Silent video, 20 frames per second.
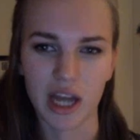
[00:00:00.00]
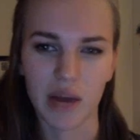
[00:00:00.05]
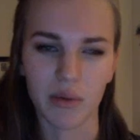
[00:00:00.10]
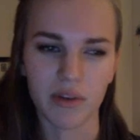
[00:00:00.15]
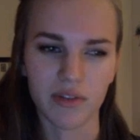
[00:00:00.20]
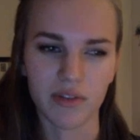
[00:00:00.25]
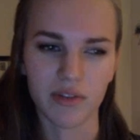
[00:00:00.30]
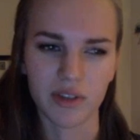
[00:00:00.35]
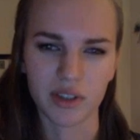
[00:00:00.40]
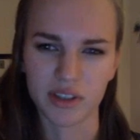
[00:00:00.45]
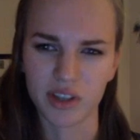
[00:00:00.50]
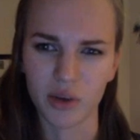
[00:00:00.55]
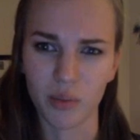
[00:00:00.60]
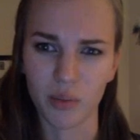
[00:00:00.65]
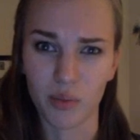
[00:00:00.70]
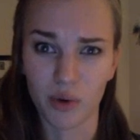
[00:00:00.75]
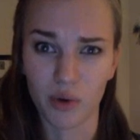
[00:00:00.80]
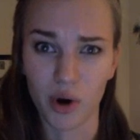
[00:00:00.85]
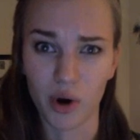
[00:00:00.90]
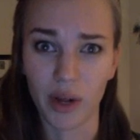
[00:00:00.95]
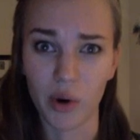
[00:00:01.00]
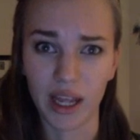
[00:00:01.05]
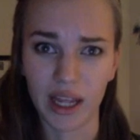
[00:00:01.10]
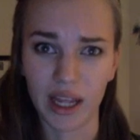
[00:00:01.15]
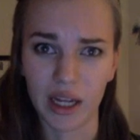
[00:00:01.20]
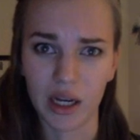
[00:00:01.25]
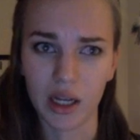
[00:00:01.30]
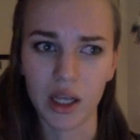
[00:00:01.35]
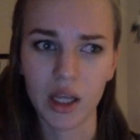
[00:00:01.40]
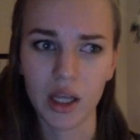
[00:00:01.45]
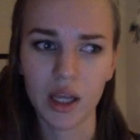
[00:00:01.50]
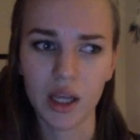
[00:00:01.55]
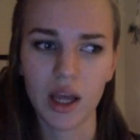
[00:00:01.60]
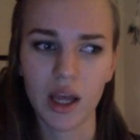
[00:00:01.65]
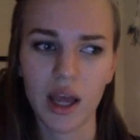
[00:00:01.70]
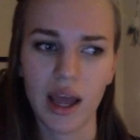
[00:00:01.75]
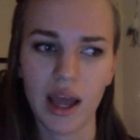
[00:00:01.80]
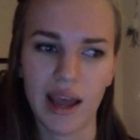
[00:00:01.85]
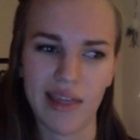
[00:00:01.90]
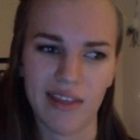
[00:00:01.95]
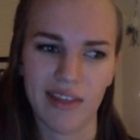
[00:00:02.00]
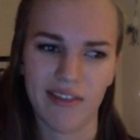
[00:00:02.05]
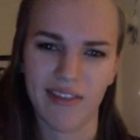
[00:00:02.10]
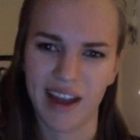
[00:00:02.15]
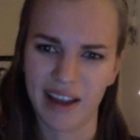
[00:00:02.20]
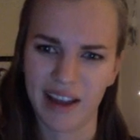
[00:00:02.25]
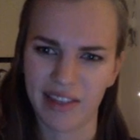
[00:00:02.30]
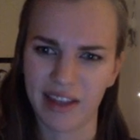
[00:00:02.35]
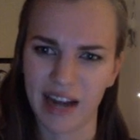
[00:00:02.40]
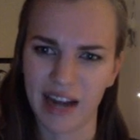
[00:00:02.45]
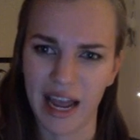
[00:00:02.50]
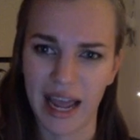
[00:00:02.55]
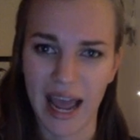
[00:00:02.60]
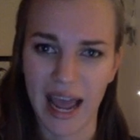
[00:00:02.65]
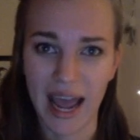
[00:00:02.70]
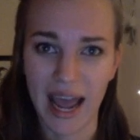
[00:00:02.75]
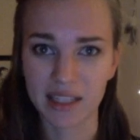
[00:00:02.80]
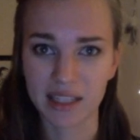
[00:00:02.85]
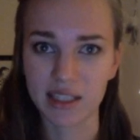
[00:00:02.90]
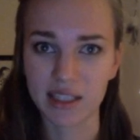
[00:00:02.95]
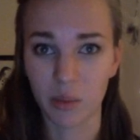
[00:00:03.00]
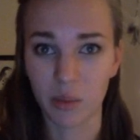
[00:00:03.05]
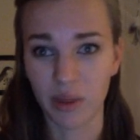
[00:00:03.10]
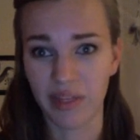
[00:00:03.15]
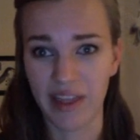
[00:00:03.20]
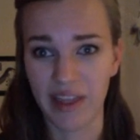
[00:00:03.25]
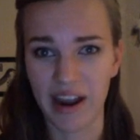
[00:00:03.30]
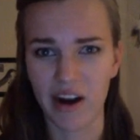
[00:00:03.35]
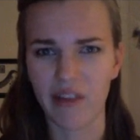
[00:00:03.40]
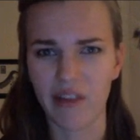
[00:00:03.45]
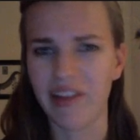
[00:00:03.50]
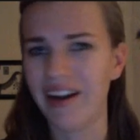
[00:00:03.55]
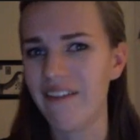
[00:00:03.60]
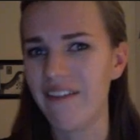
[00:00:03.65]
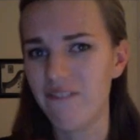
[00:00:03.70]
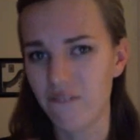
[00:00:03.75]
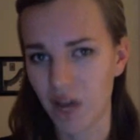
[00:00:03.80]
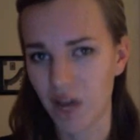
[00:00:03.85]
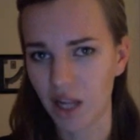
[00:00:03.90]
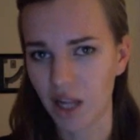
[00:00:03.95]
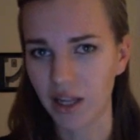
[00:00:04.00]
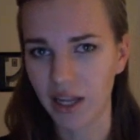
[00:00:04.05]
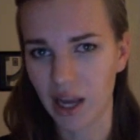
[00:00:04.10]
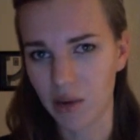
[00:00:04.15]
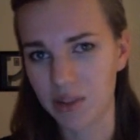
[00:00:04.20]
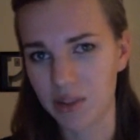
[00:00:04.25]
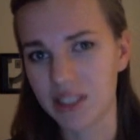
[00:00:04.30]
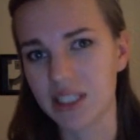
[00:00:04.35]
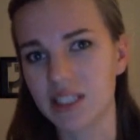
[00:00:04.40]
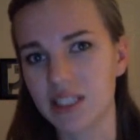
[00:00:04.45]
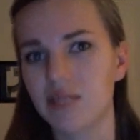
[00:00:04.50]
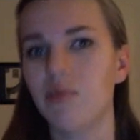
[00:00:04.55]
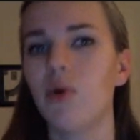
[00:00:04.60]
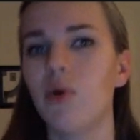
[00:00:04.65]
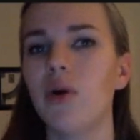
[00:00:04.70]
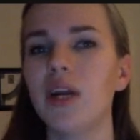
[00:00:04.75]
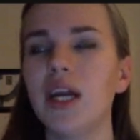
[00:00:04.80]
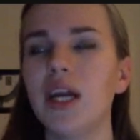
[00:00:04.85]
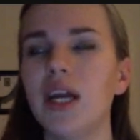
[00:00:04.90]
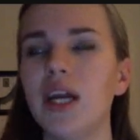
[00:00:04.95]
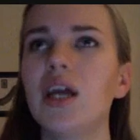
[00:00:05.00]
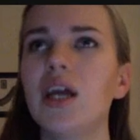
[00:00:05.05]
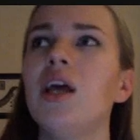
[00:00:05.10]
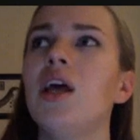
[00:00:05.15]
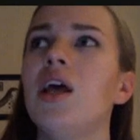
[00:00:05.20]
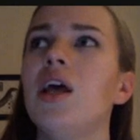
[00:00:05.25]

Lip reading: I would feel so broken, and the fact that I had someone there that I felt like I was disappointing